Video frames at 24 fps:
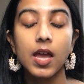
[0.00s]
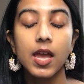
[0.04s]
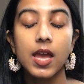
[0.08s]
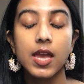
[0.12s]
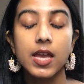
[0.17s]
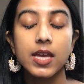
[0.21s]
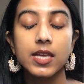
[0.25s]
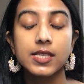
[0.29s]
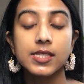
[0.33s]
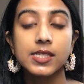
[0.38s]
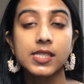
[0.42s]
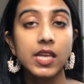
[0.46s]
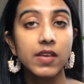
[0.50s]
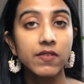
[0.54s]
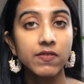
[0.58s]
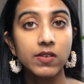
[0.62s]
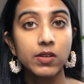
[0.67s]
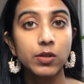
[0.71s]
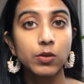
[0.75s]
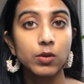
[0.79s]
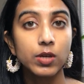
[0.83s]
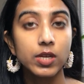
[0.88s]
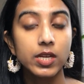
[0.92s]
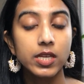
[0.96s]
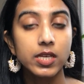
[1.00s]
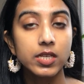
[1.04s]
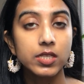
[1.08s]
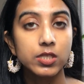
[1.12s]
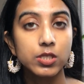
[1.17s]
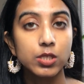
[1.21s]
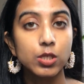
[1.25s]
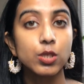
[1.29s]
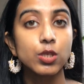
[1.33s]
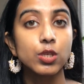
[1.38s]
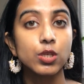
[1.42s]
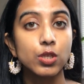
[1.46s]
a safe ingredient
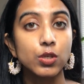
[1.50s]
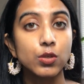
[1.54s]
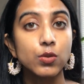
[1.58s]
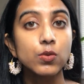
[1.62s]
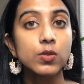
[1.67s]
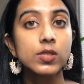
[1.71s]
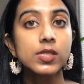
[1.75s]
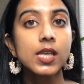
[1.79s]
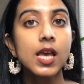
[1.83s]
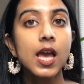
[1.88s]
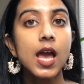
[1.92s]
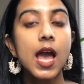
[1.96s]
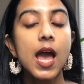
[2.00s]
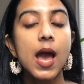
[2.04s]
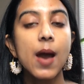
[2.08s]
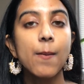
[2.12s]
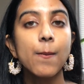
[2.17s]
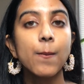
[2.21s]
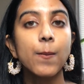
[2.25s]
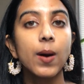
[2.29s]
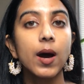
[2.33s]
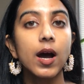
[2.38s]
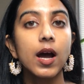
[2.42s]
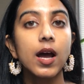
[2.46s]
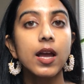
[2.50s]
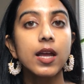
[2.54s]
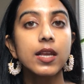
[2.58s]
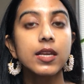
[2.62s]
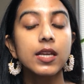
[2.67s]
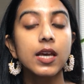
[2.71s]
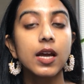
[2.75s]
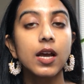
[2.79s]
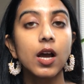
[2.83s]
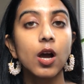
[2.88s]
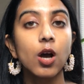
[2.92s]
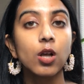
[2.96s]
to use, but
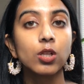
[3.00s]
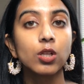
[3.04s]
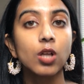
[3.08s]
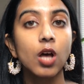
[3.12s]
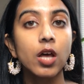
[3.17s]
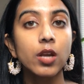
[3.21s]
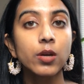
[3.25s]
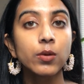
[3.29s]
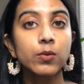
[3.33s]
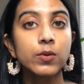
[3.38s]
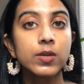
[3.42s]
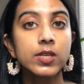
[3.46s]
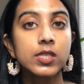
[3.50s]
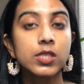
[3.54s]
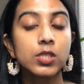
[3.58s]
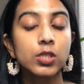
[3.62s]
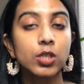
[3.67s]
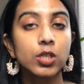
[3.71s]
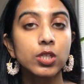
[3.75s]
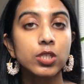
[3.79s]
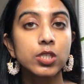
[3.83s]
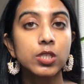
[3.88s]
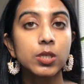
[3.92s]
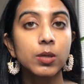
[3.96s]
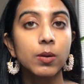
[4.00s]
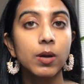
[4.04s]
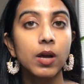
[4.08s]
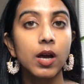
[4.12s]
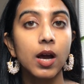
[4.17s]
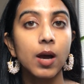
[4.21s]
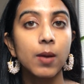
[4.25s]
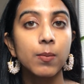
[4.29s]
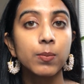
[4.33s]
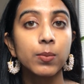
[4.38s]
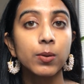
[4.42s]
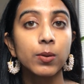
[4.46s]
a lot of research
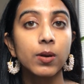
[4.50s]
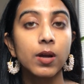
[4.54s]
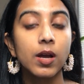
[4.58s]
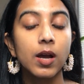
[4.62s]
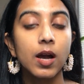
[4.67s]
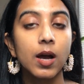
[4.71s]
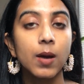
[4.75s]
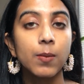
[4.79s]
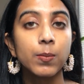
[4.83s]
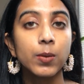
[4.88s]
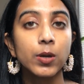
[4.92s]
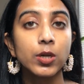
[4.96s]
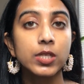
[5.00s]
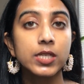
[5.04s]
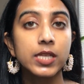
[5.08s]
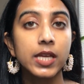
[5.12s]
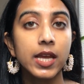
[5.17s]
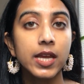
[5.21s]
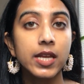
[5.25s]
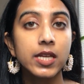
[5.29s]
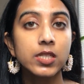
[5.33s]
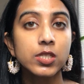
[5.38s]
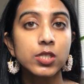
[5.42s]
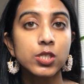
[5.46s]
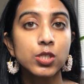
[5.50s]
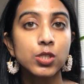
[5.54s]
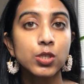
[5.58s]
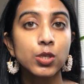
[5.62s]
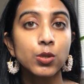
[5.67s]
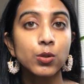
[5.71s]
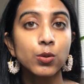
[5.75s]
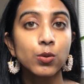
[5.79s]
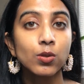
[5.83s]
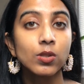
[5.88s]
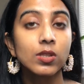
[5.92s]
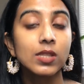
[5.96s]
pertains
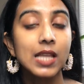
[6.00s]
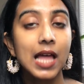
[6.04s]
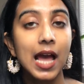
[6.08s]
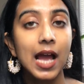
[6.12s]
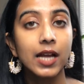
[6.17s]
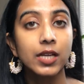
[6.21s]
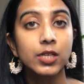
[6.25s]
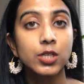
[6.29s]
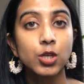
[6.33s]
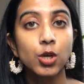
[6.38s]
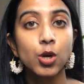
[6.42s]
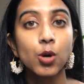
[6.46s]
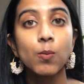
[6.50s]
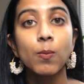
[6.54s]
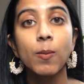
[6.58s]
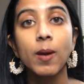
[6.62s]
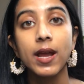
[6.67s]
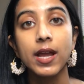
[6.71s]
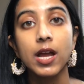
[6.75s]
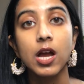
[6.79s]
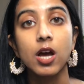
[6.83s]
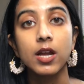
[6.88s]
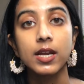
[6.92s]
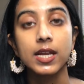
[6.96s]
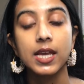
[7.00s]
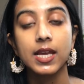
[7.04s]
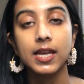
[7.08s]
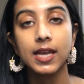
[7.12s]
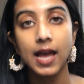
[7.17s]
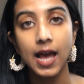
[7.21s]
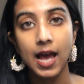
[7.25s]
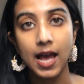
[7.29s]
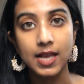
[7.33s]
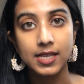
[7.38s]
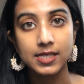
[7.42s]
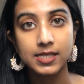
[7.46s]
to lactobionic
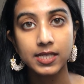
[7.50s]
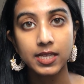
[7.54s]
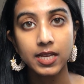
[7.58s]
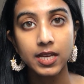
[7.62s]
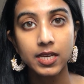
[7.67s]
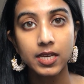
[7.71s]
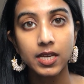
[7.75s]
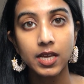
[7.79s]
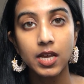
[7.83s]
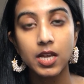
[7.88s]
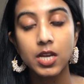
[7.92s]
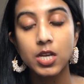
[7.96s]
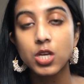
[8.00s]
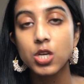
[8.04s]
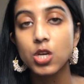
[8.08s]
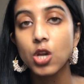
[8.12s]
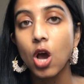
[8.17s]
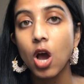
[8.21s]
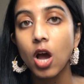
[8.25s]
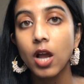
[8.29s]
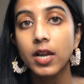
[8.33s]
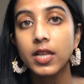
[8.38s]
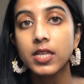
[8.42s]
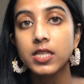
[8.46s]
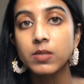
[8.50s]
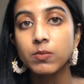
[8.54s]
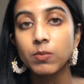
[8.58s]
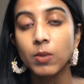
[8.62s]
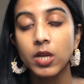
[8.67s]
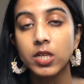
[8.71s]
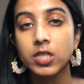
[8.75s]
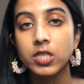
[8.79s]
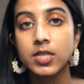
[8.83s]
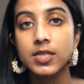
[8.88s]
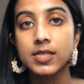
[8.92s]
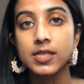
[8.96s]
acid. Not as
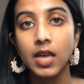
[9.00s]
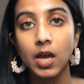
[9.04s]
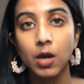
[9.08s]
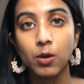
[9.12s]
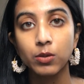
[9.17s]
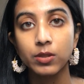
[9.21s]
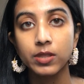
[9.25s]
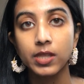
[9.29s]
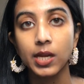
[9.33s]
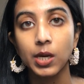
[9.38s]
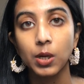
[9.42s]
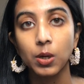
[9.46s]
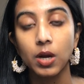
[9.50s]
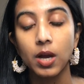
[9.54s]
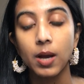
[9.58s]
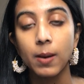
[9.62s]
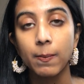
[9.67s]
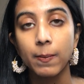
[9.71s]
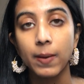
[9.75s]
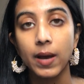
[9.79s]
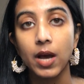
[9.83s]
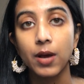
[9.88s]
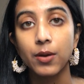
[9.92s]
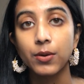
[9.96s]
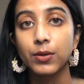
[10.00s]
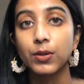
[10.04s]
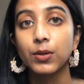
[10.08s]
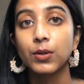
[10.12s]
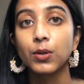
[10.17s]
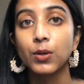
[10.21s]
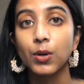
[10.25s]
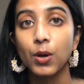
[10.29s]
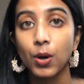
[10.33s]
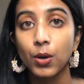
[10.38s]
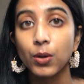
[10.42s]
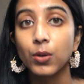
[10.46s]
much is out there about
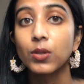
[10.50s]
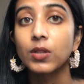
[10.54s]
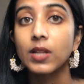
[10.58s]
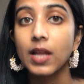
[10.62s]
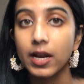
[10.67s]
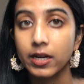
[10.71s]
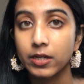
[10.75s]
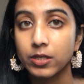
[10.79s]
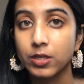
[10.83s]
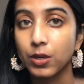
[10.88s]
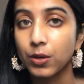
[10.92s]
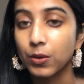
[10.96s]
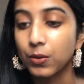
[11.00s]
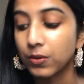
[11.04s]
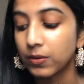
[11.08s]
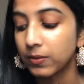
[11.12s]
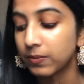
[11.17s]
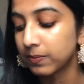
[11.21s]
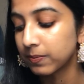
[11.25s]
gluconolactone.